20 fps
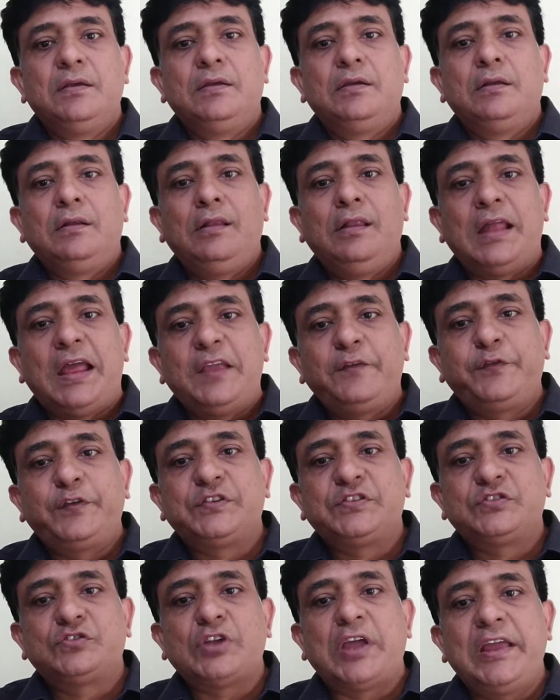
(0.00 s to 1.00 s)

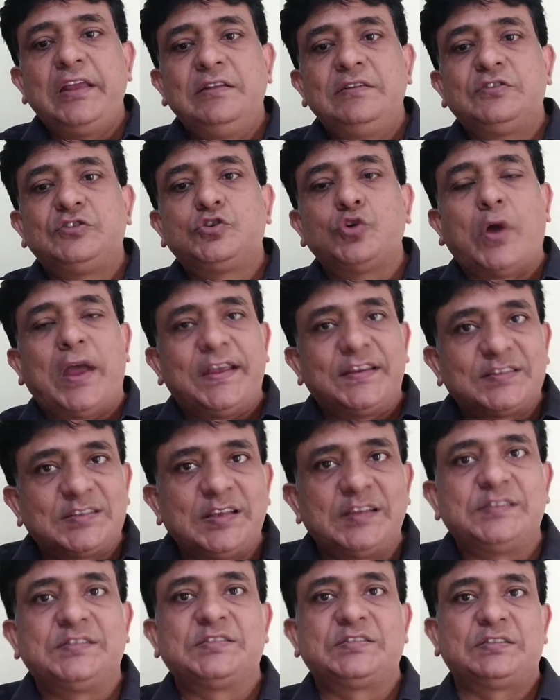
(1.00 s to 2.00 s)
lifestyle
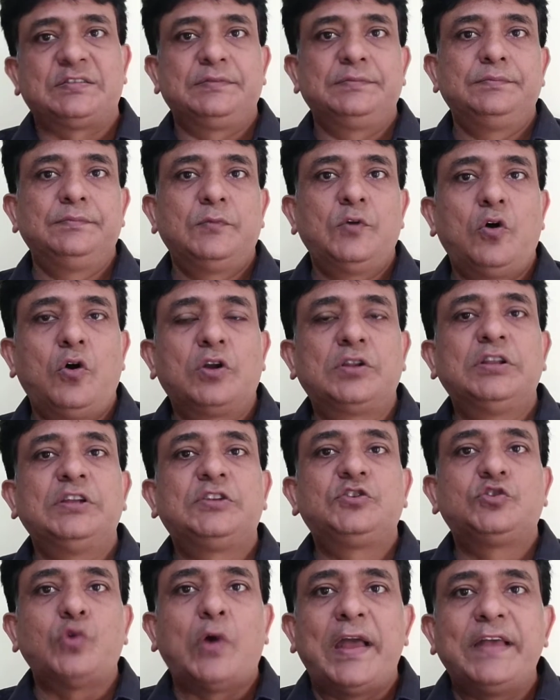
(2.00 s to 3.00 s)
choices or
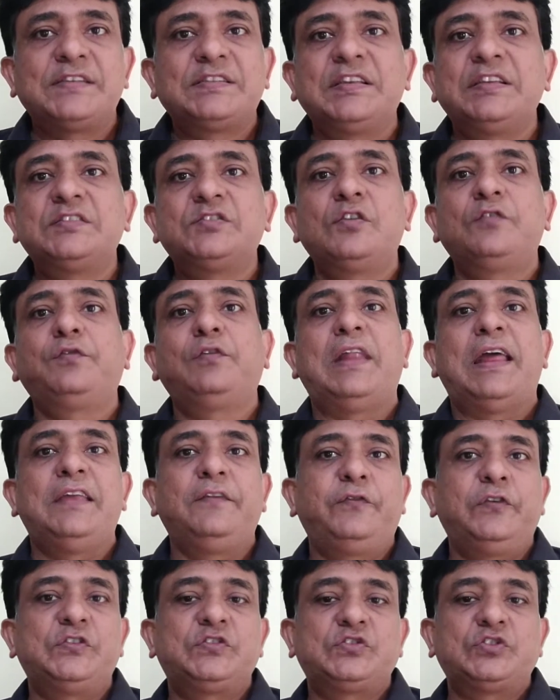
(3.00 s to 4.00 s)
the choices of
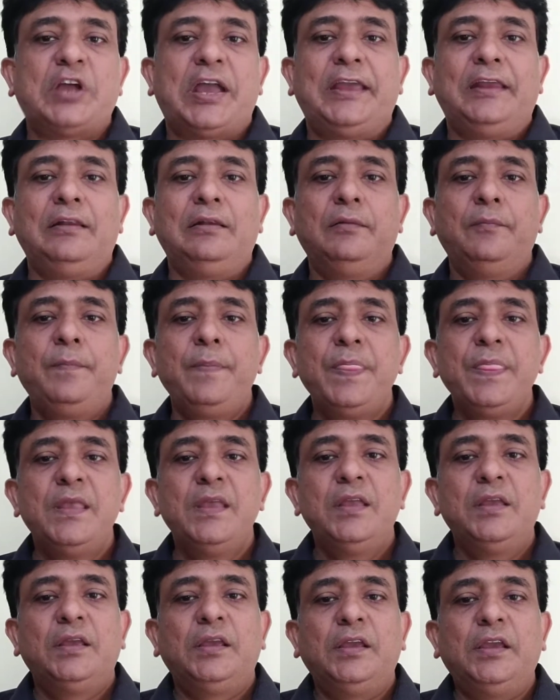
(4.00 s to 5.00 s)
lifestyle
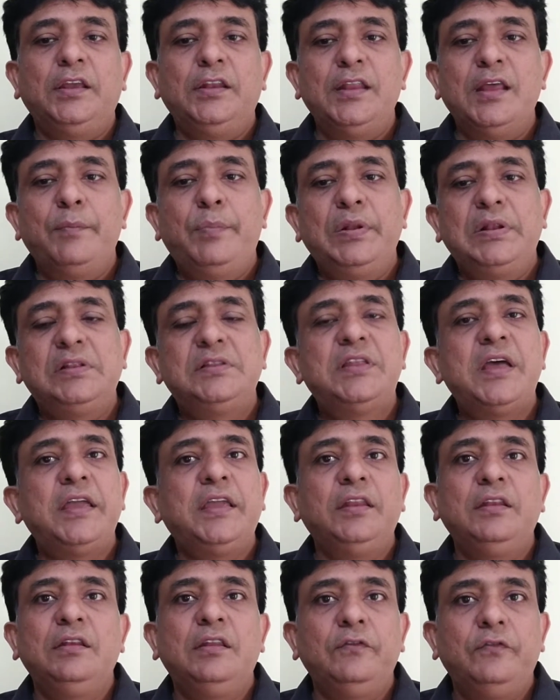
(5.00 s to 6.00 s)
enable the
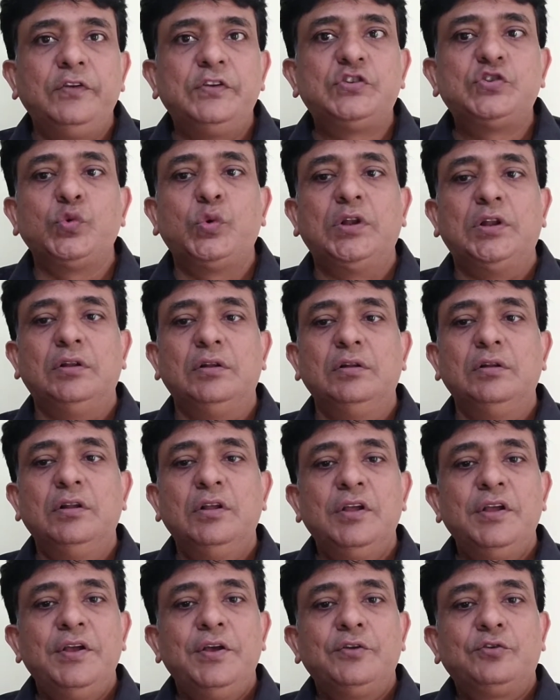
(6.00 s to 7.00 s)
individual
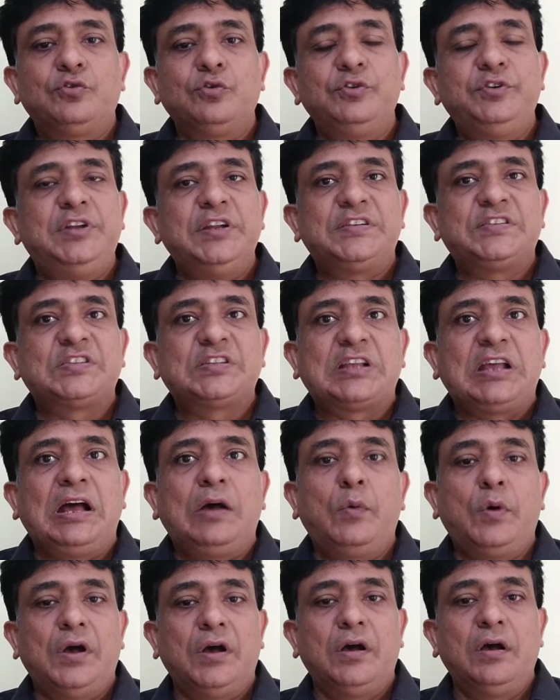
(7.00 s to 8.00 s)
to
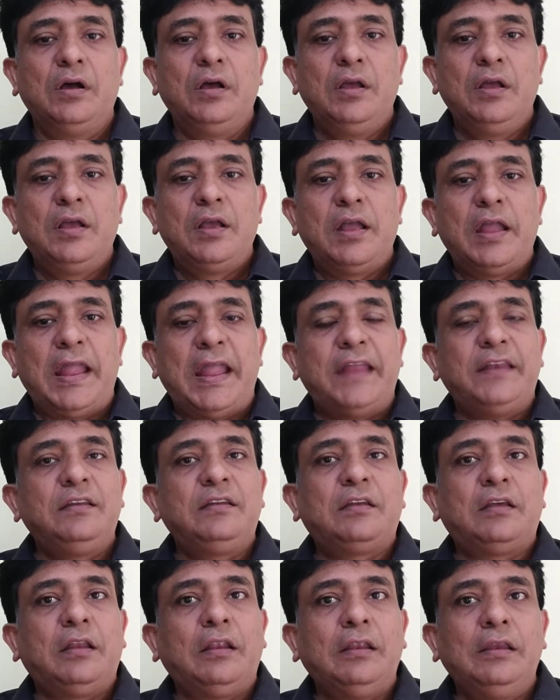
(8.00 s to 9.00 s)
discover
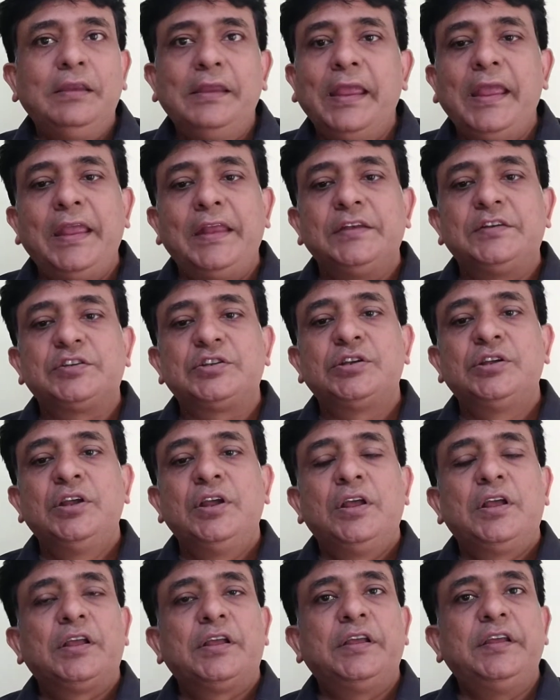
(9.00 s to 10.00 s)
and create
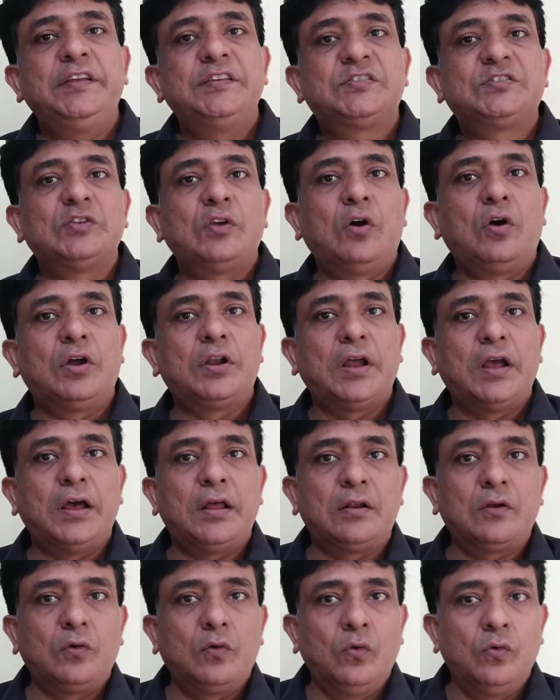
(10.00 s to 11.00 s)
his or
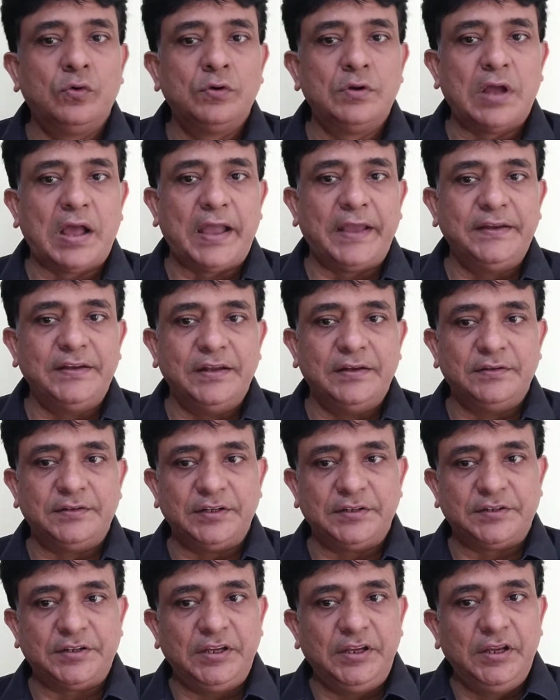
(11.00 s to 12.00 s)
her own
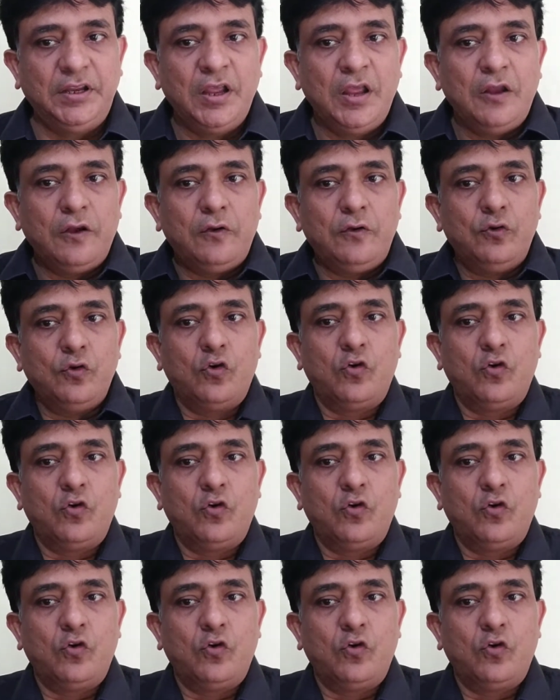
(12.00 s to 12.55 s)
identity, no